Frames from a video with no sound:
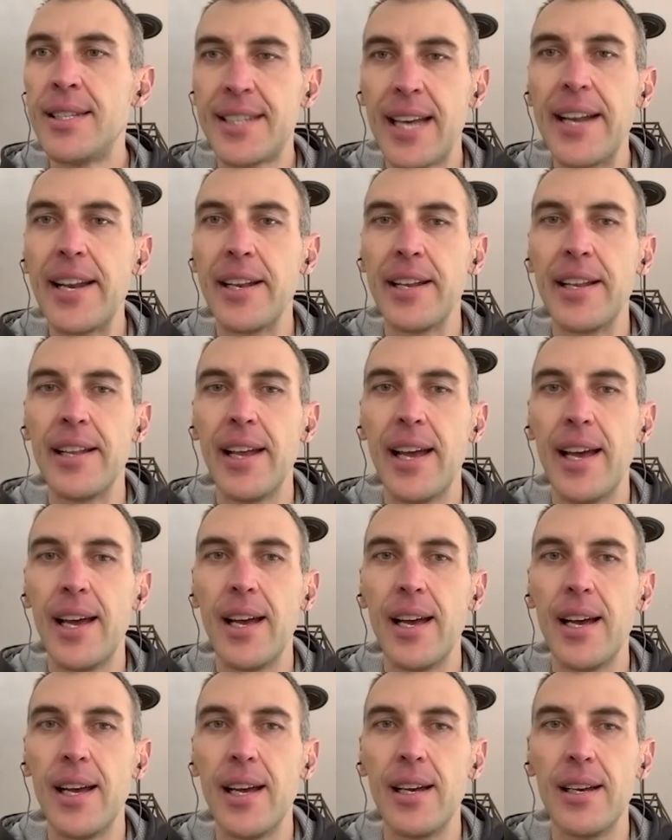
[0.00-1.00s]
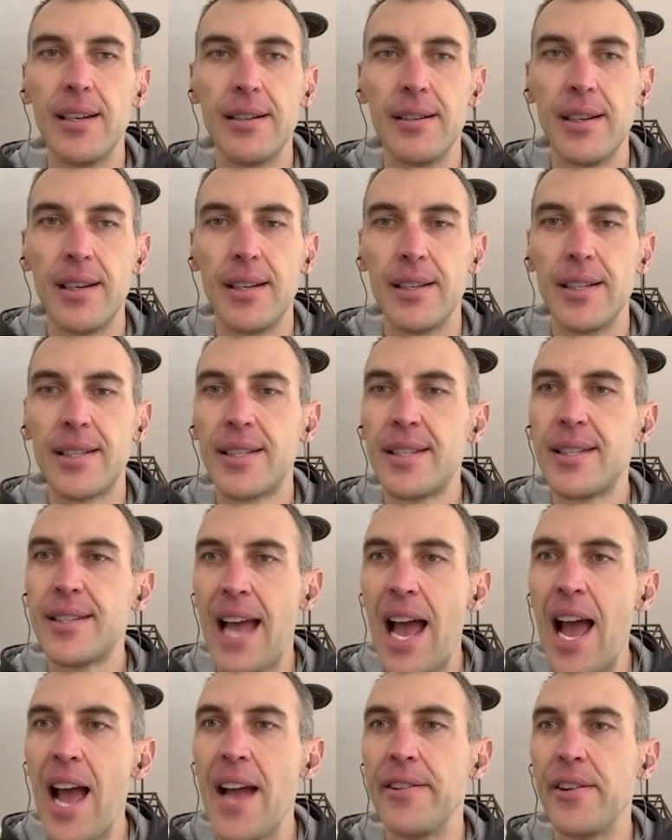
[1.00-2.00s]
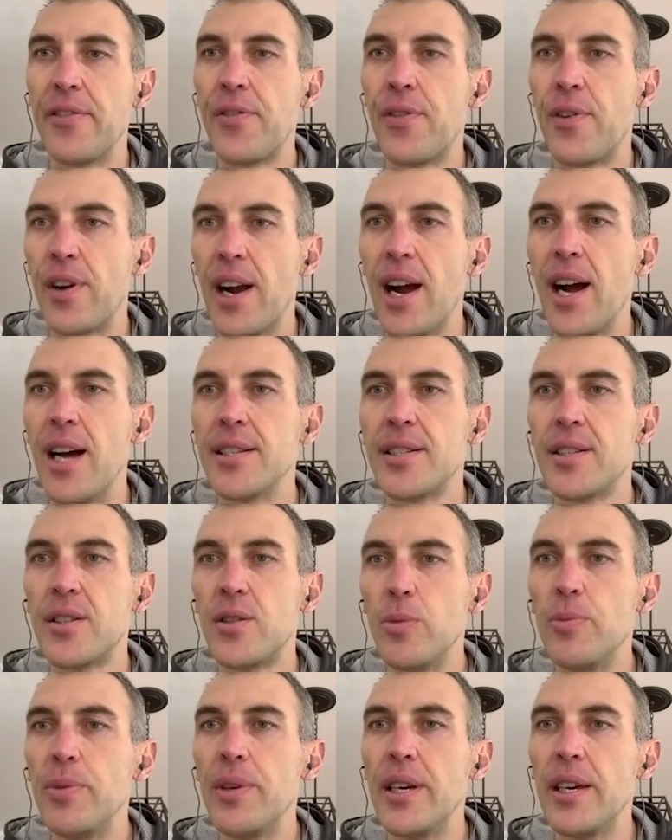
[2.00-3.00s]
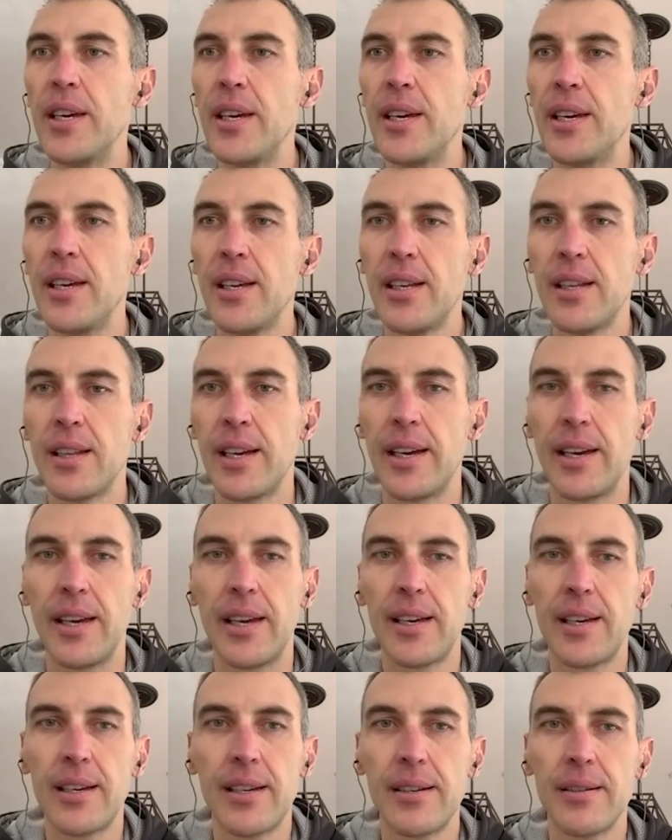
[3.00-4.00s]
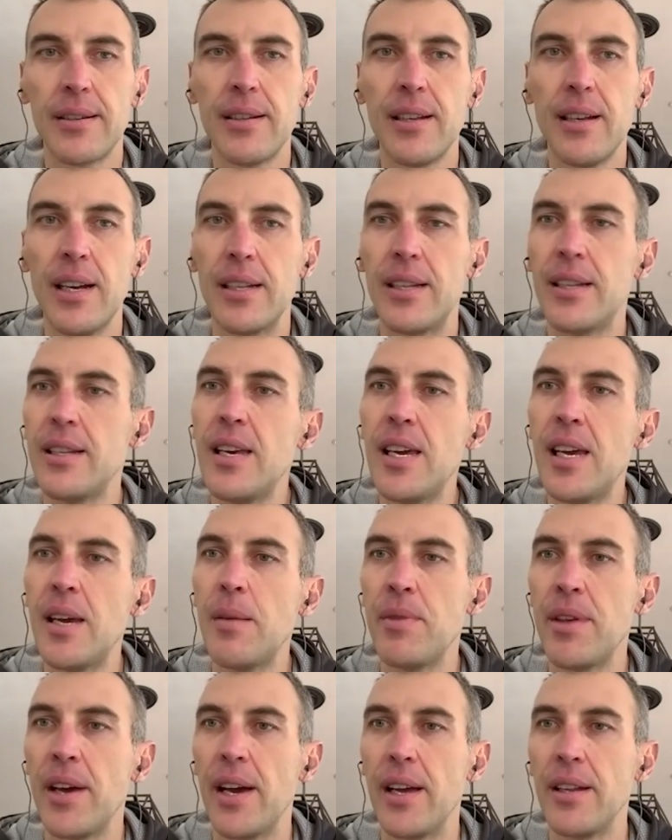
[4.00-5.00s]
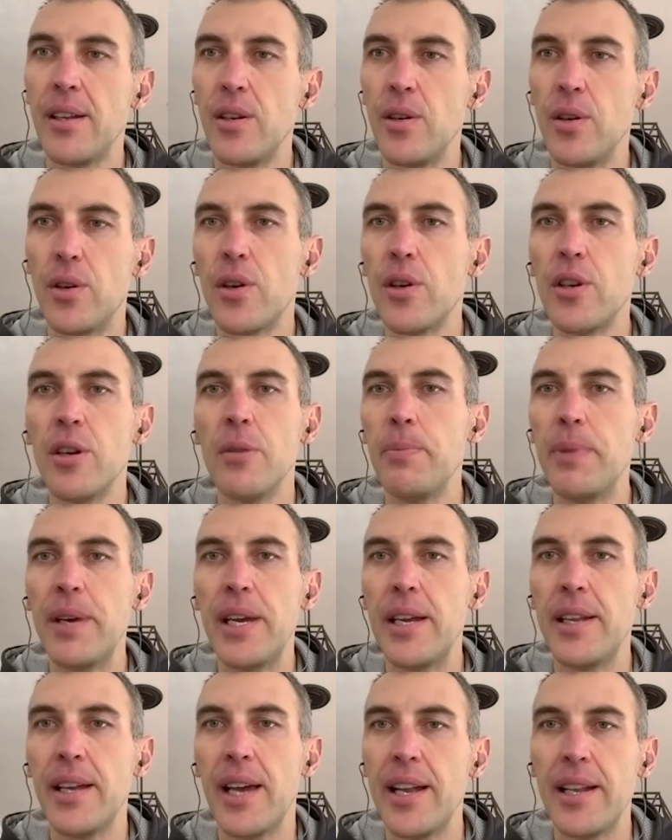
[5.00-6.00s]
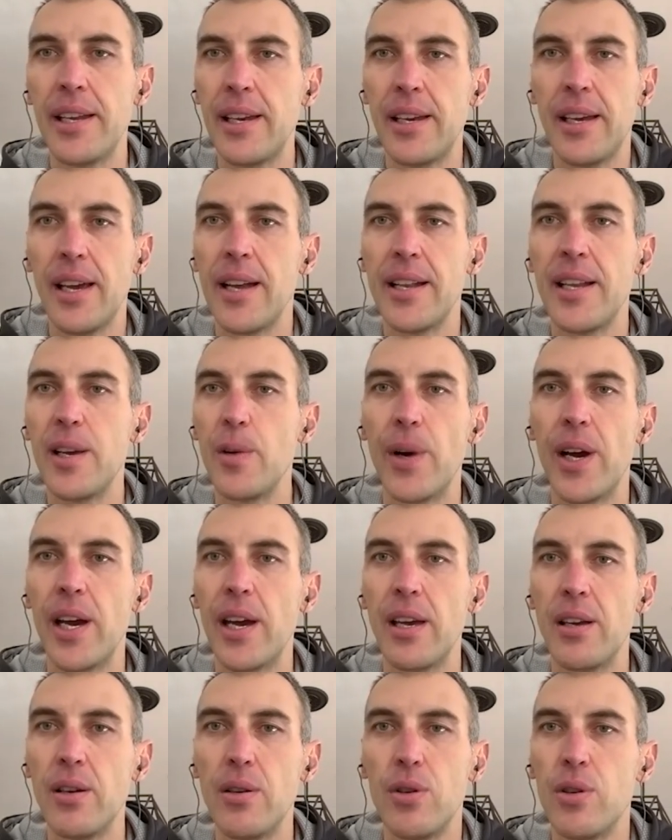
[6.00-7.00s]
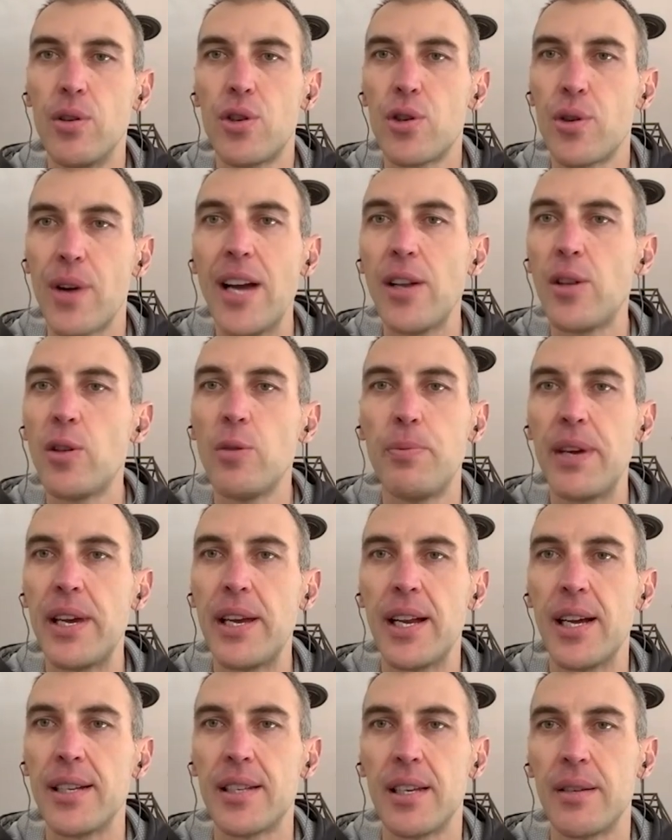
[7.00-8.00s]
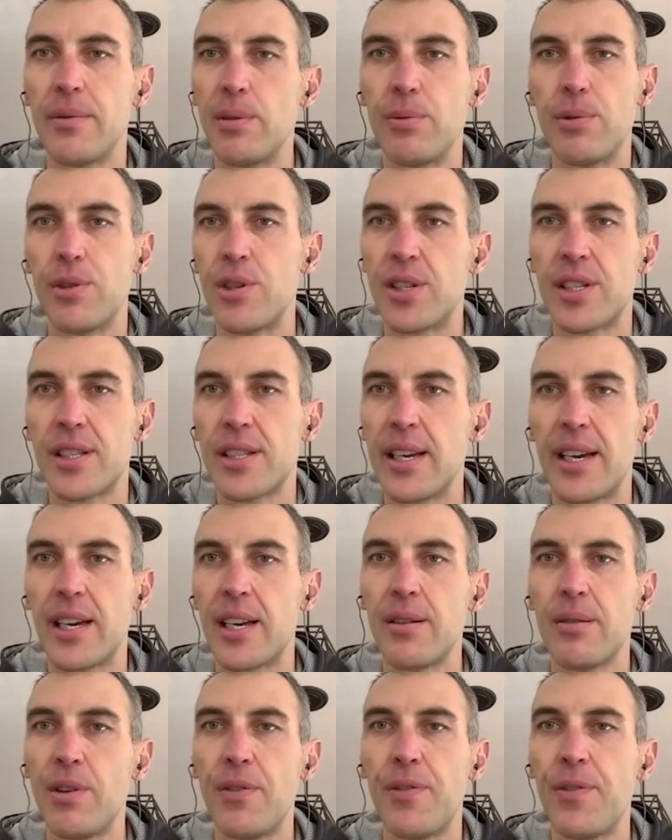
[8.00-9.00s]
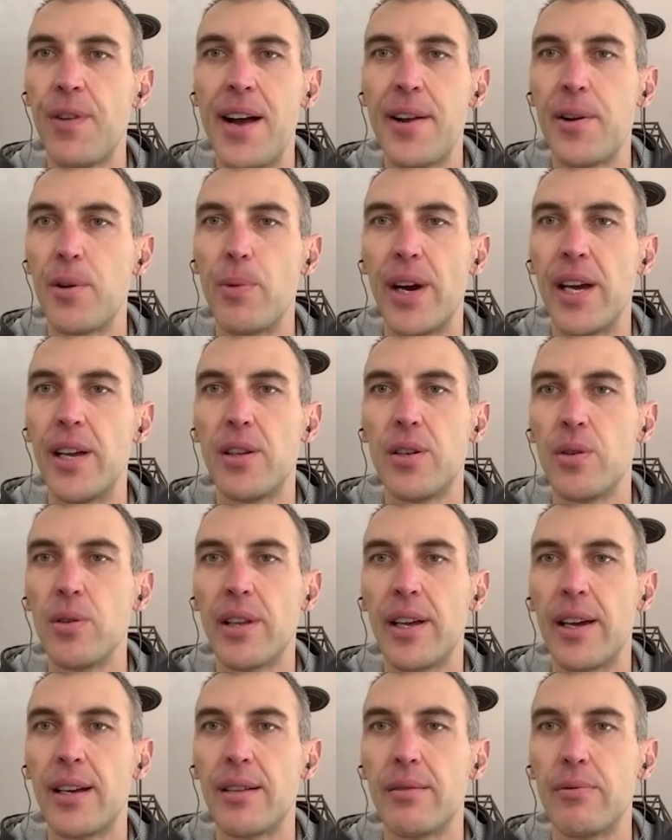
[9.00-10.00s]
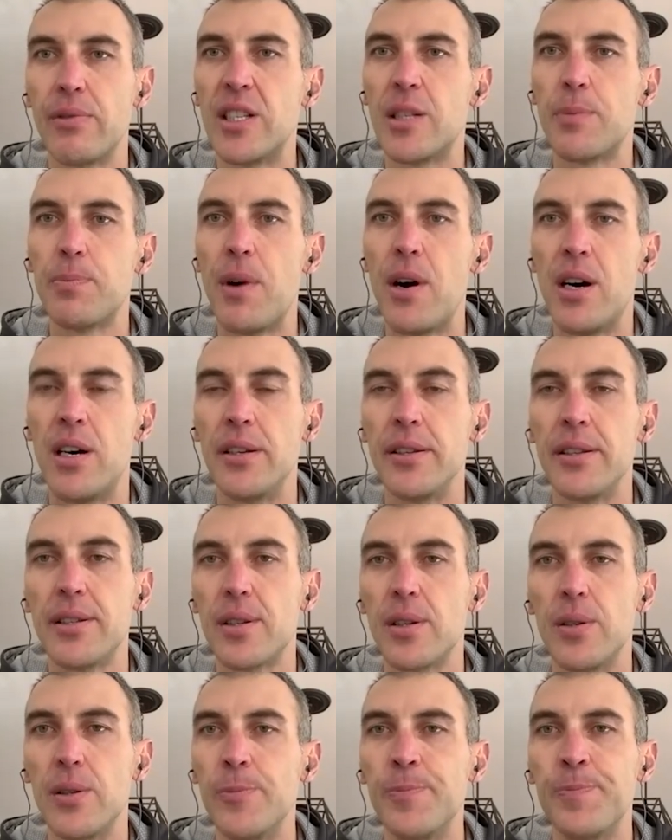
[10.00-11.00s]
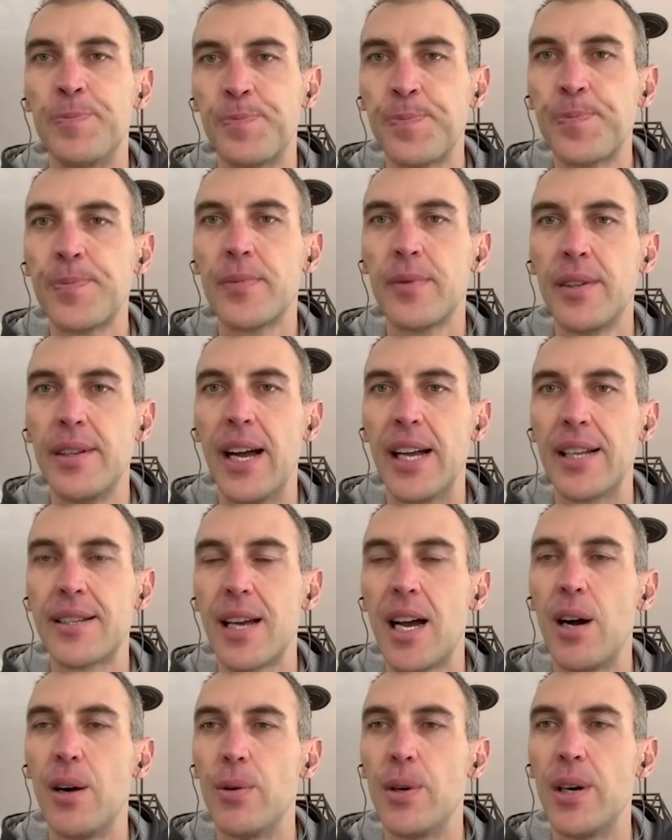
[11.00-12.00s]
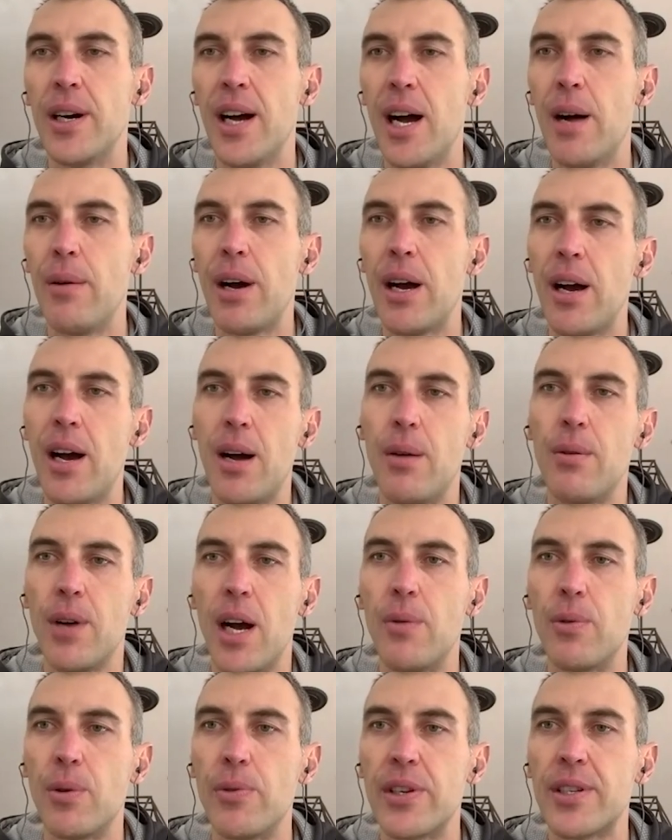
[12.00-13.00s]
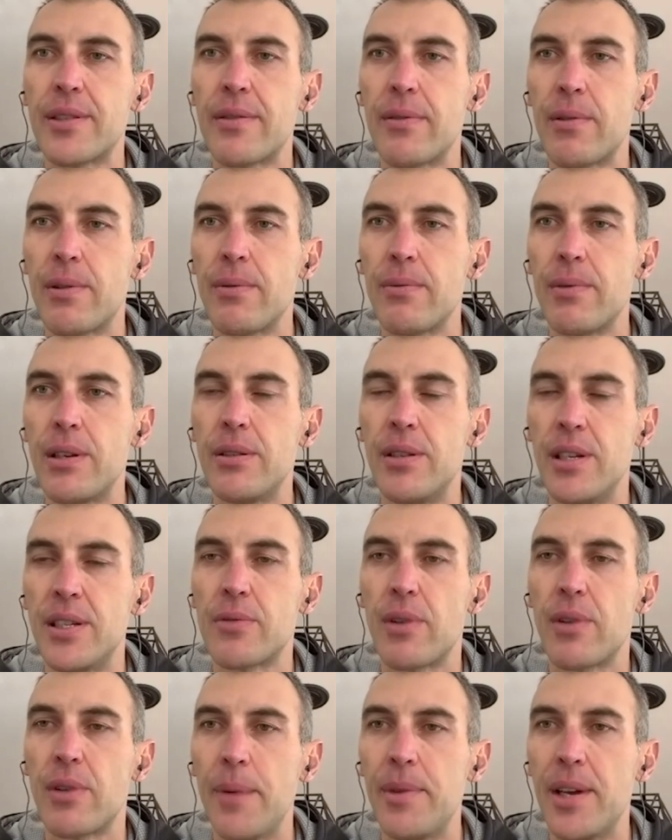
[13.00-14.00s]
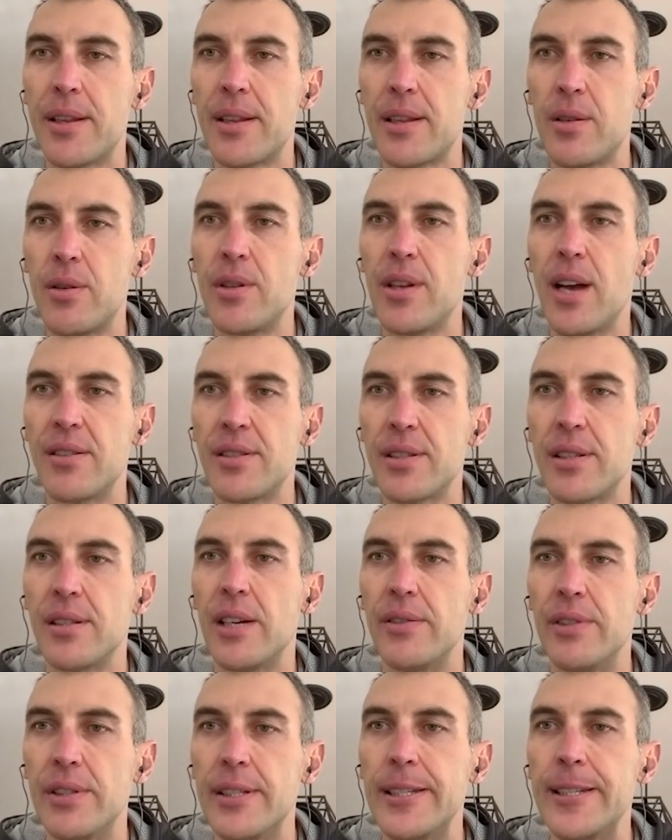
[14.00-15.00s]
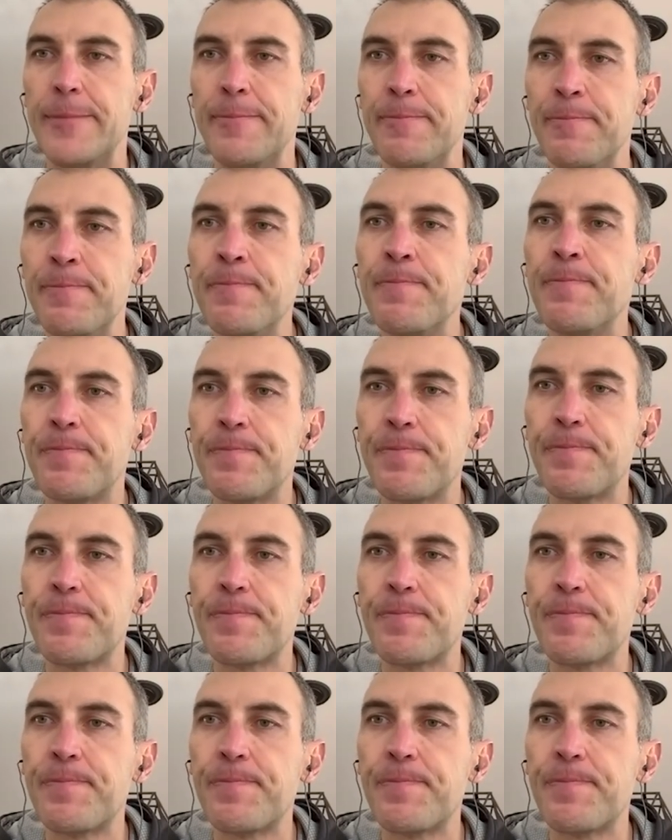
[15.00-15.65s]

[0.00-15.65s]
setting a standard for us to be like a team that you couldn't beat any way. You tried to beat us, and we were just like, we find a way to like respond. So that's how I would describe that 2011 team.